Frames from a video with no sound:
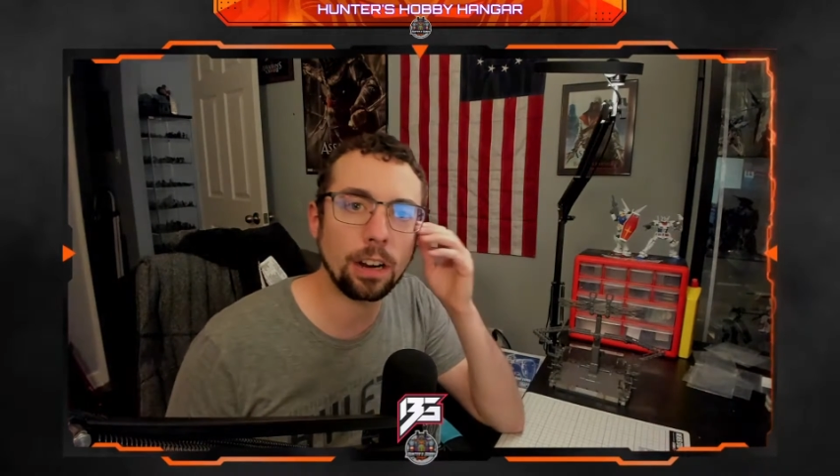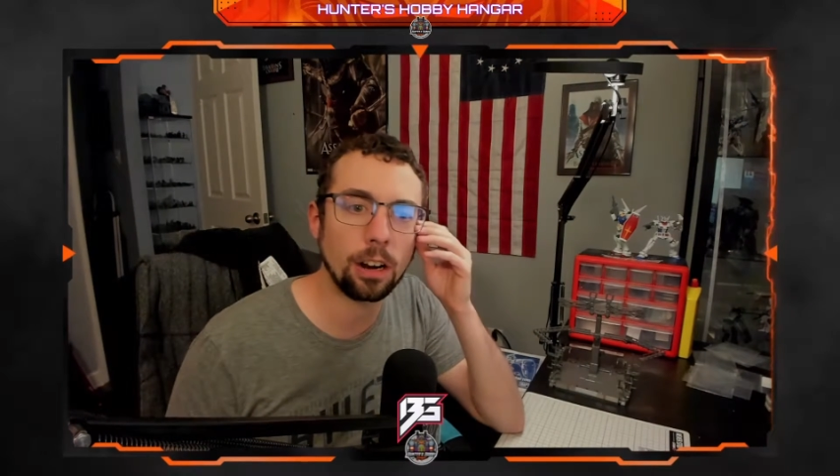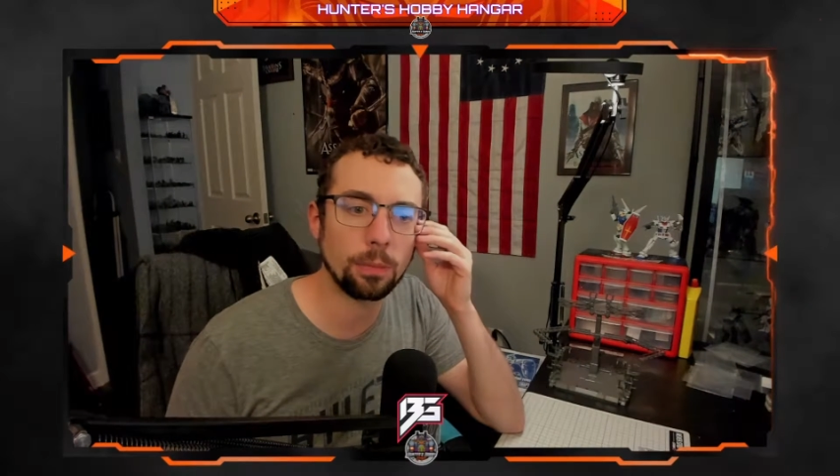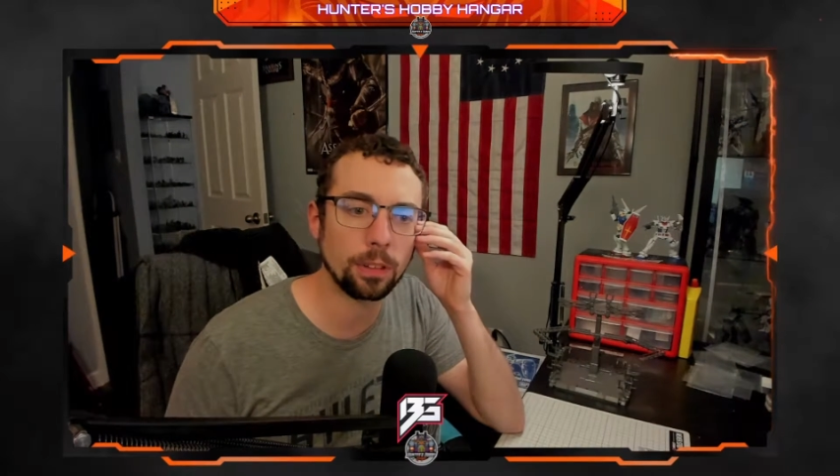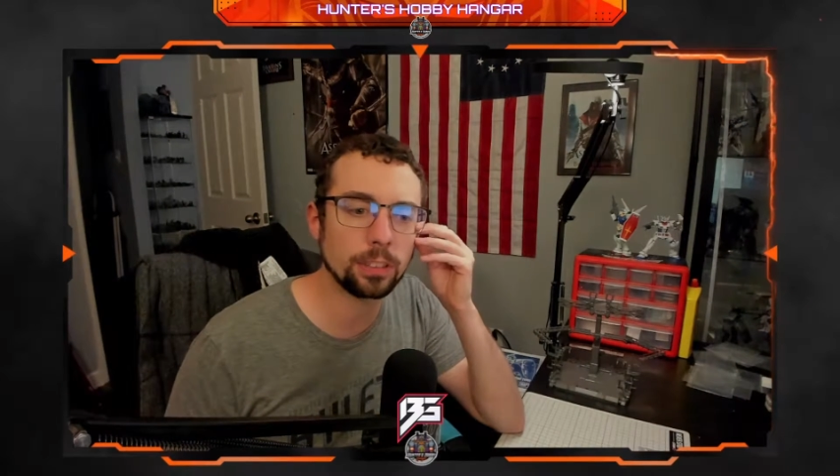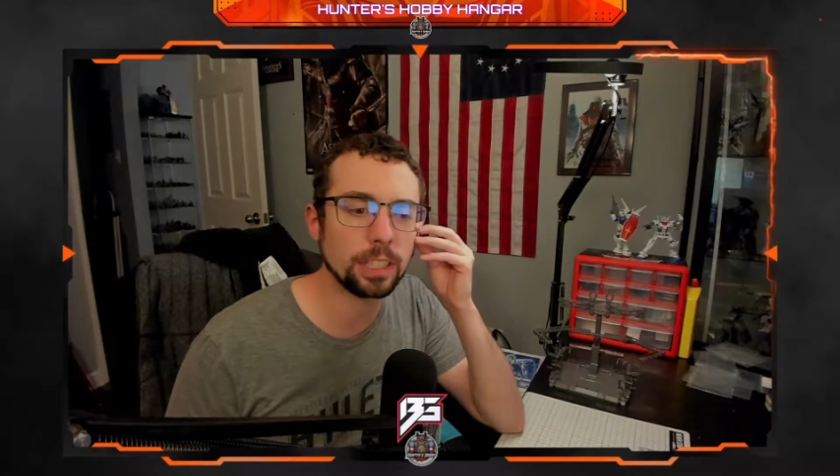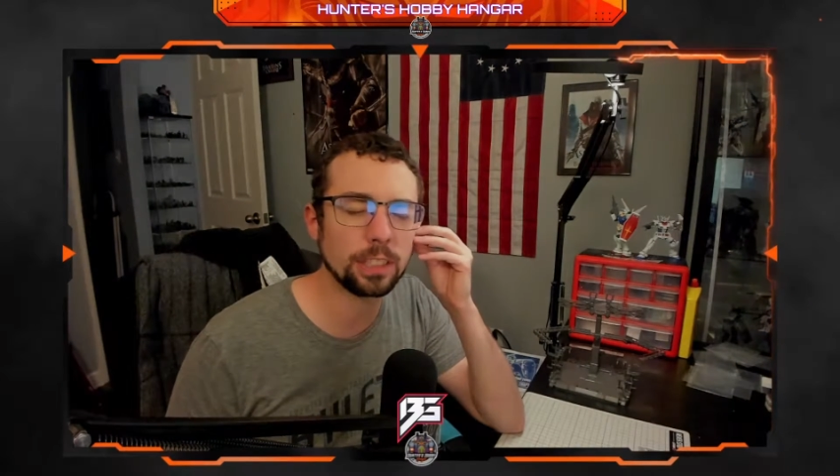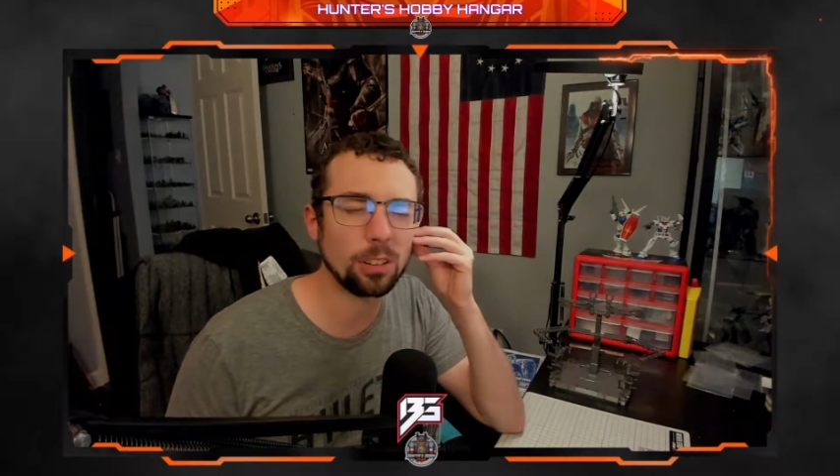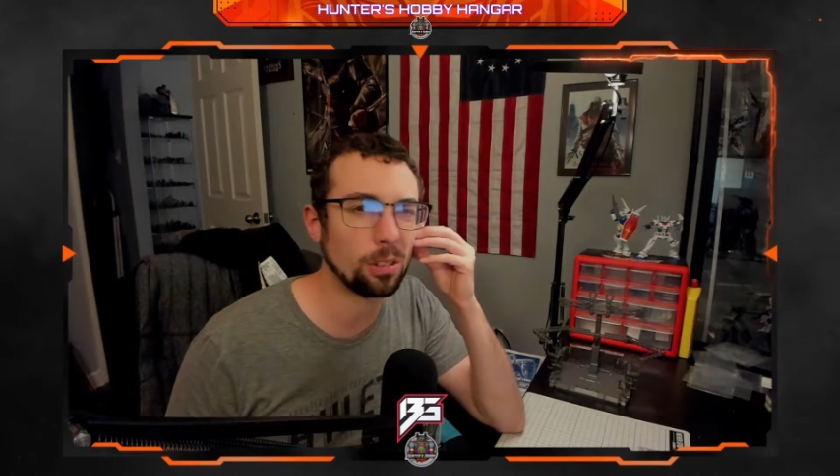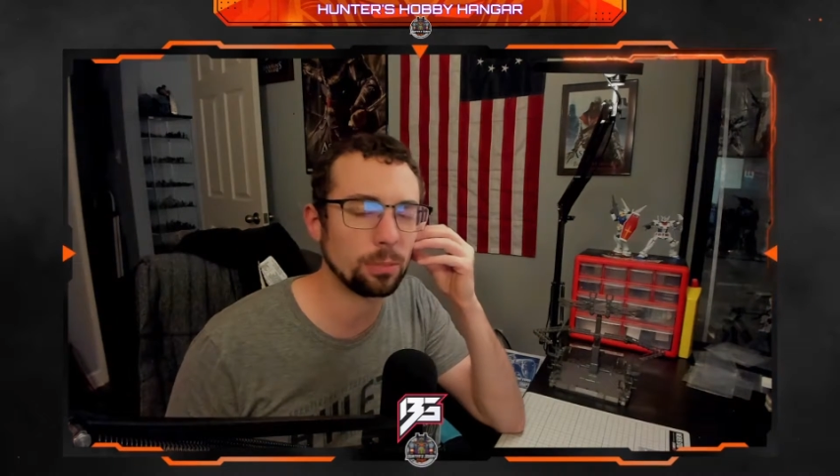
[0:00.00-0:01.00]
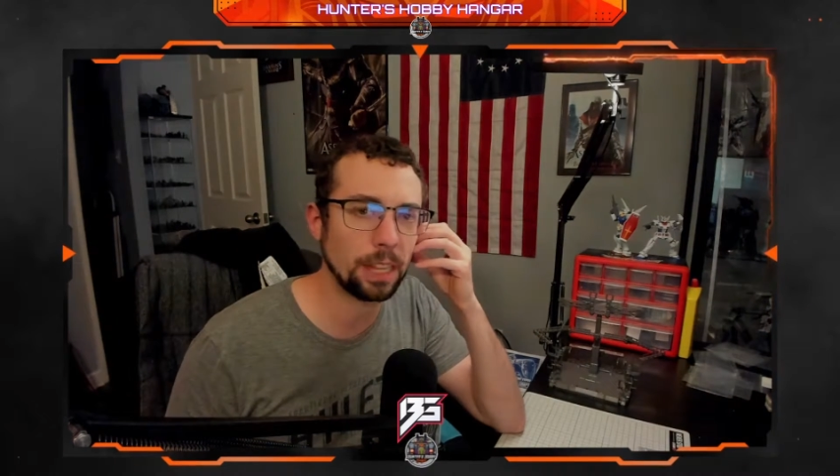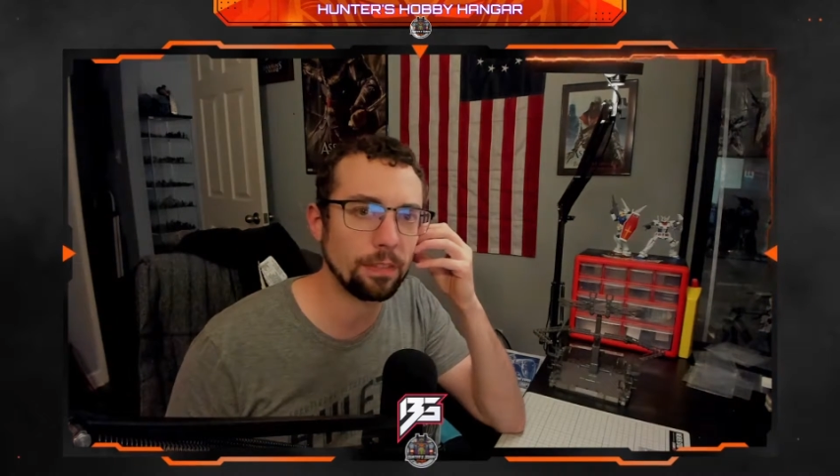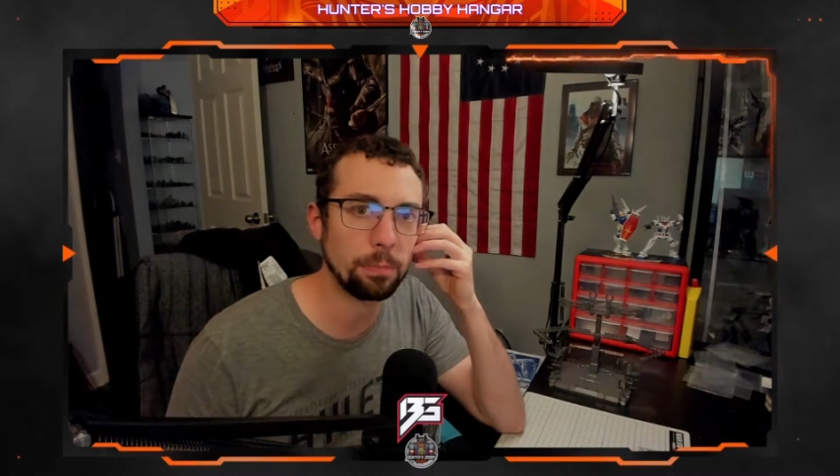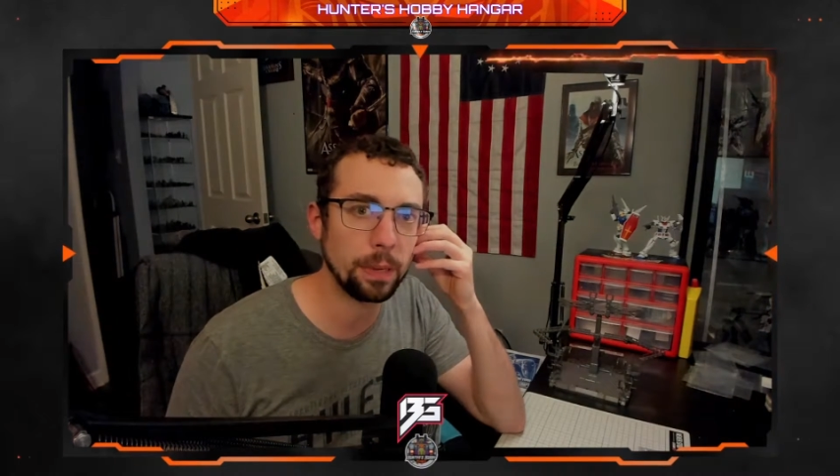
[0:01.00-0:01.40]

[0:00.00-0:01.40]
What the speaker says: It looks like the arms have a